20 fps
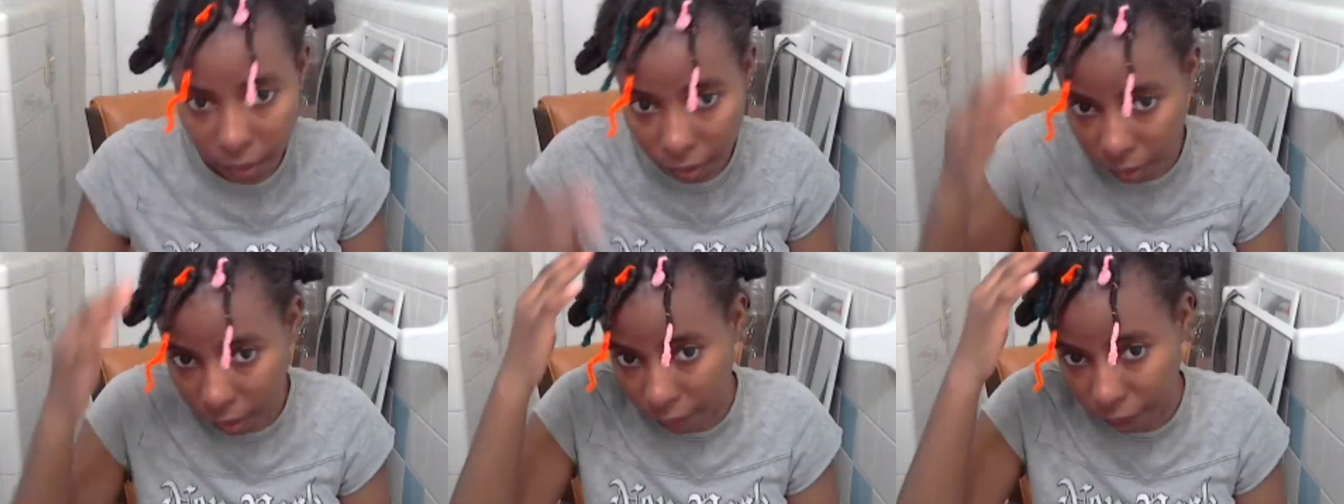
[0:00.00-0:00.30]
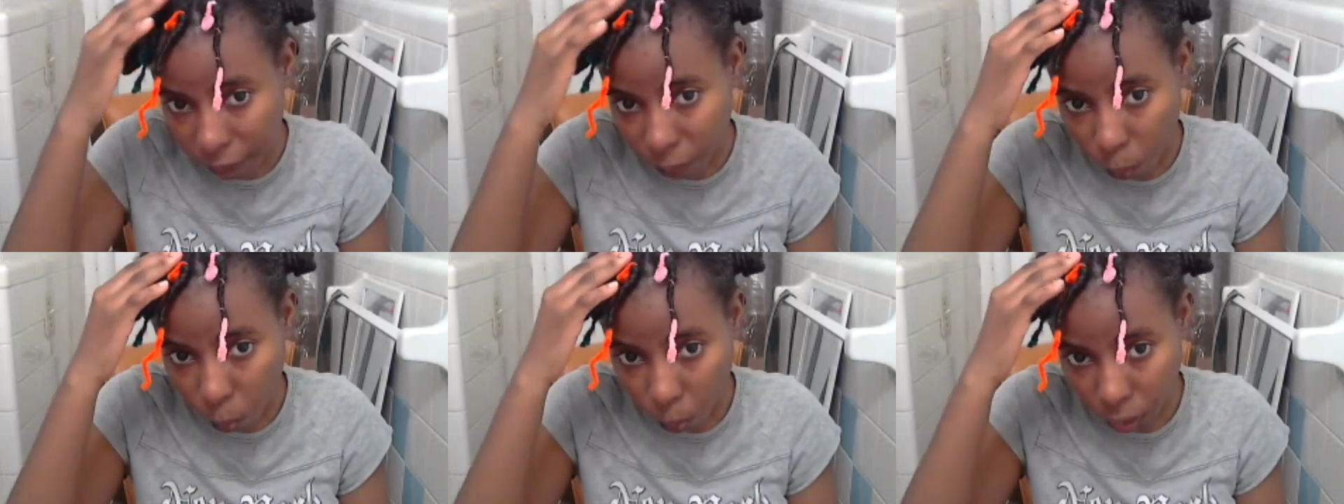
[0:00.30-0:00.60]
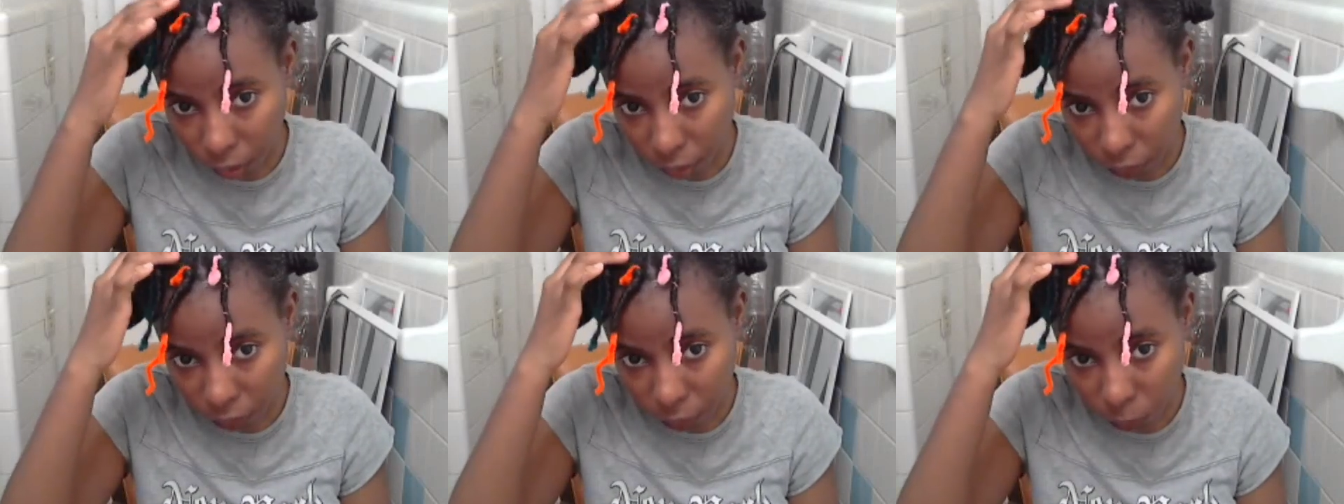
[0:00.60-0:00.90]
if it
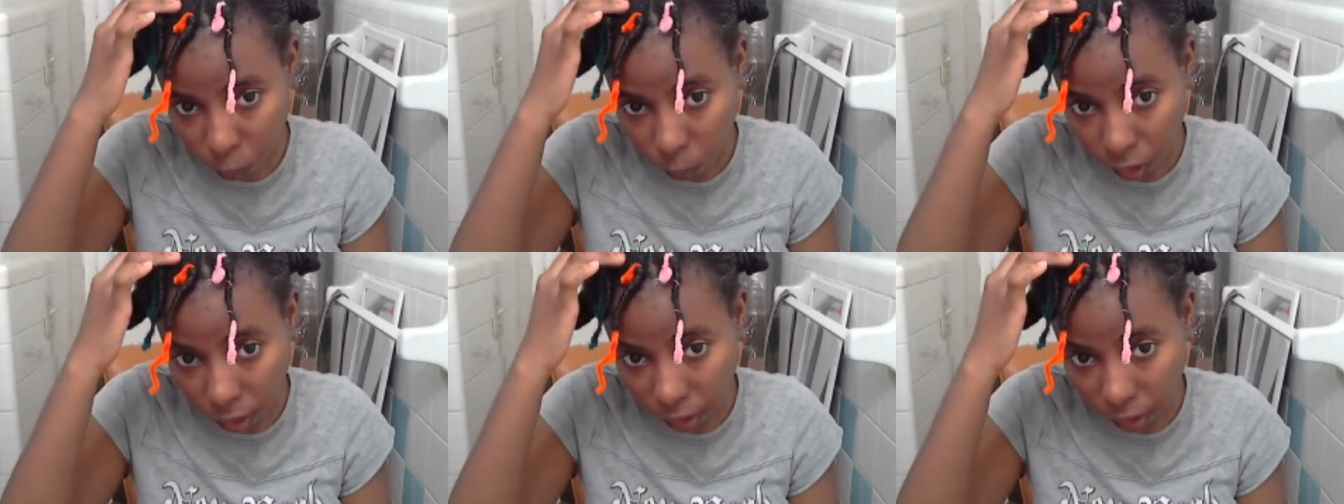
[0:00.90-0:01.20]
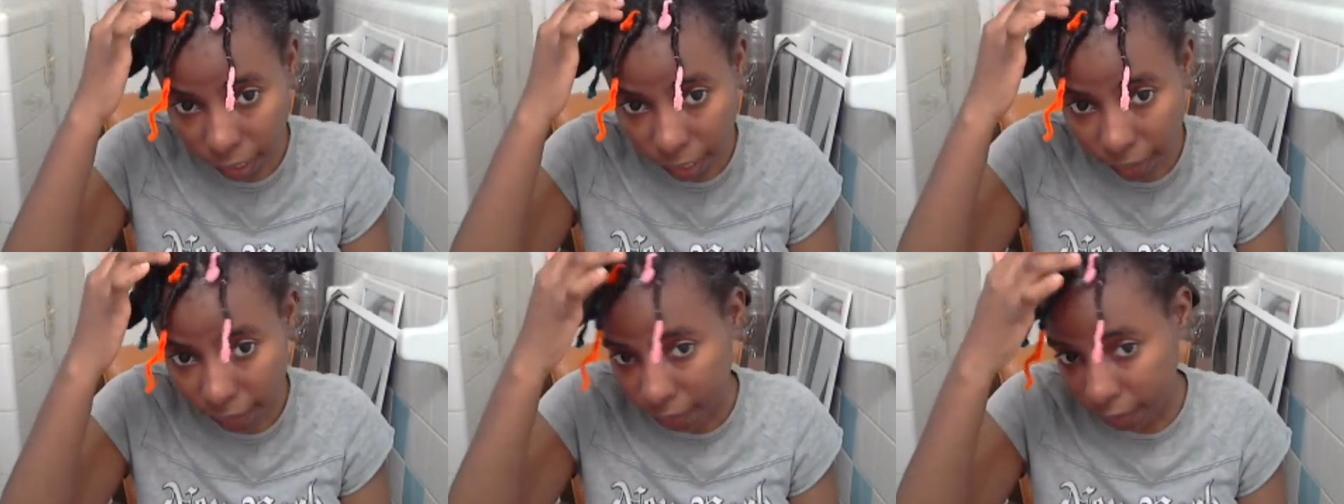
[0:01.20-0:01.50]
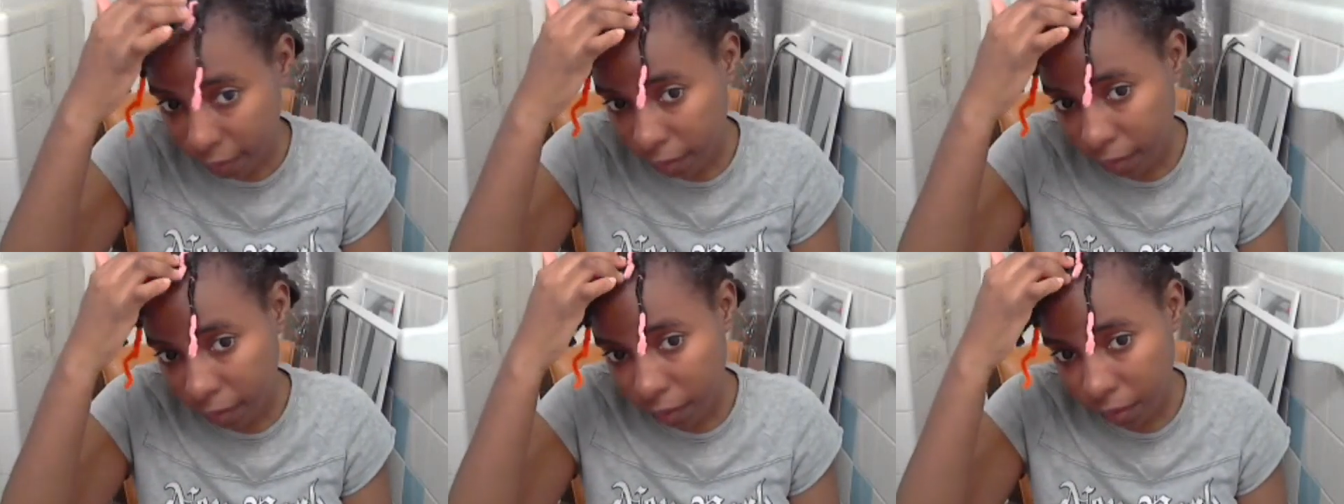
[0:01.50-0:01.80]
works well as
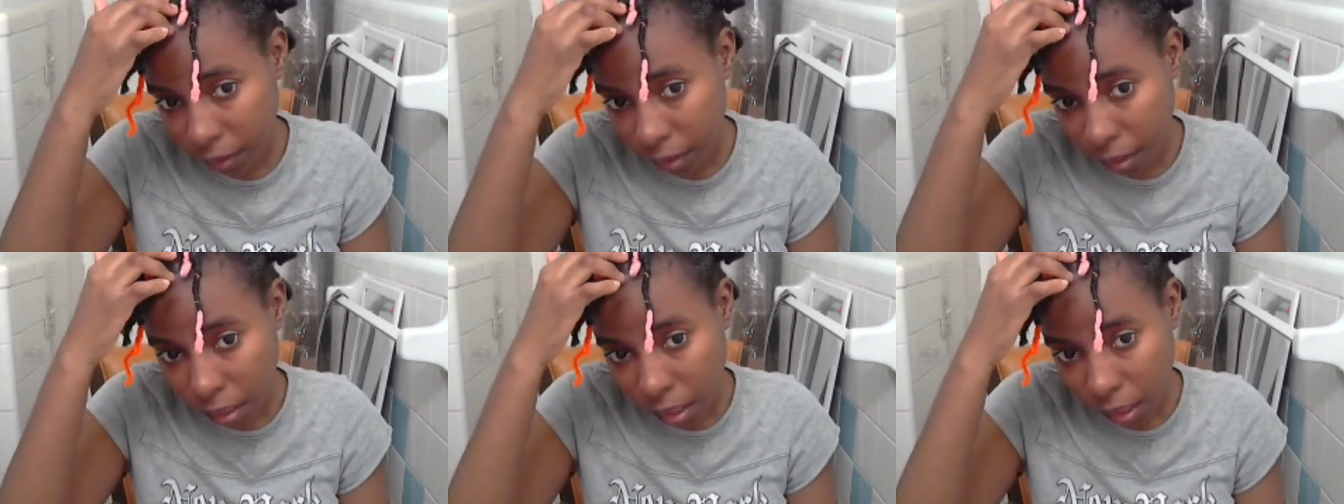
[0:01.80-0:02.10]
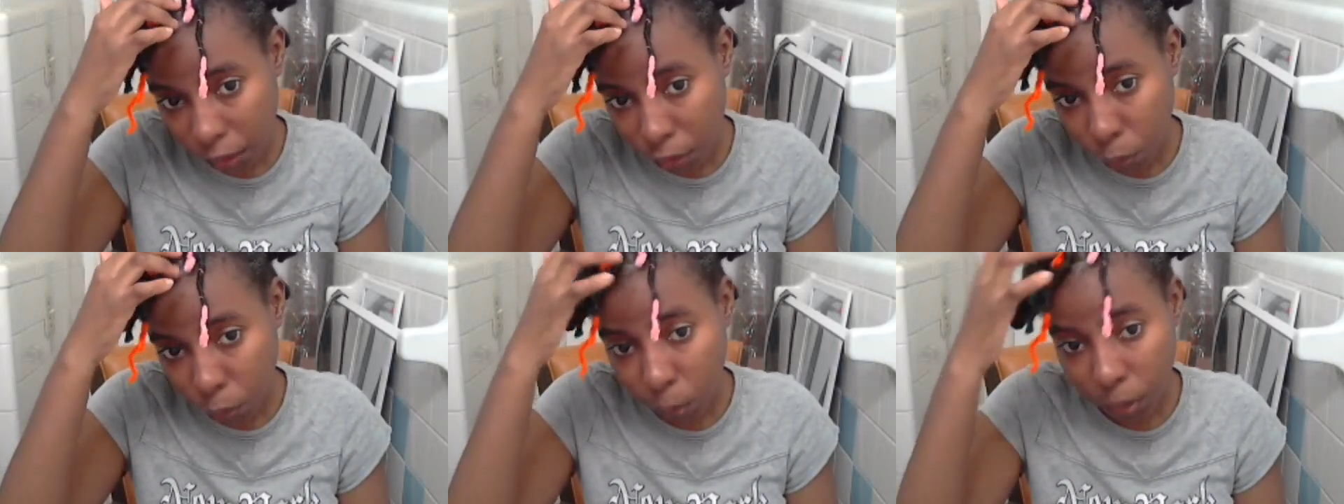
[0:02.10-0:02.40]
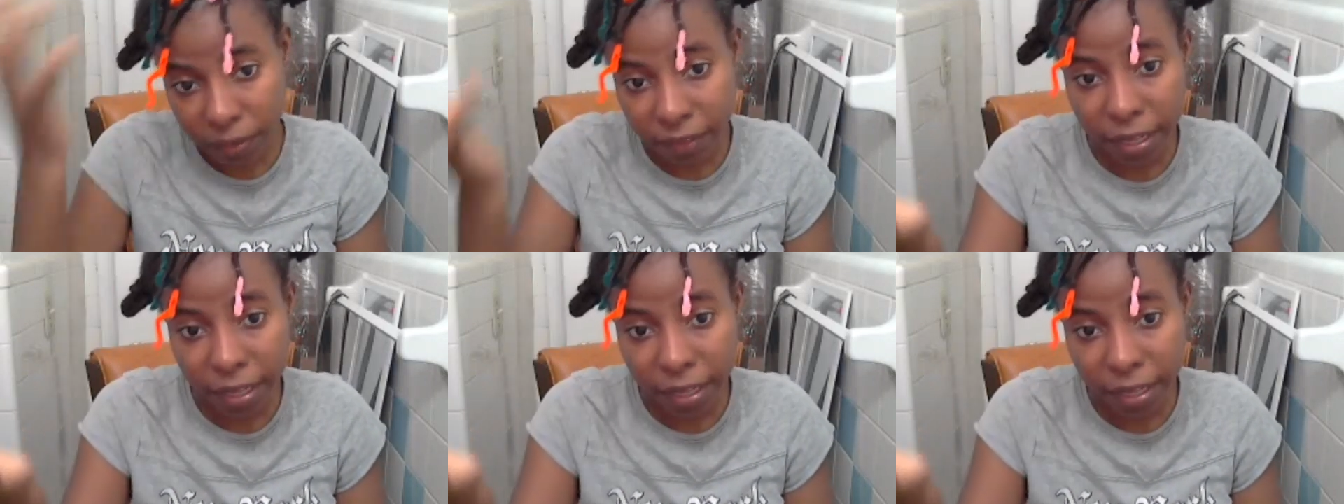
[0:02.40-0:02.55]
a twist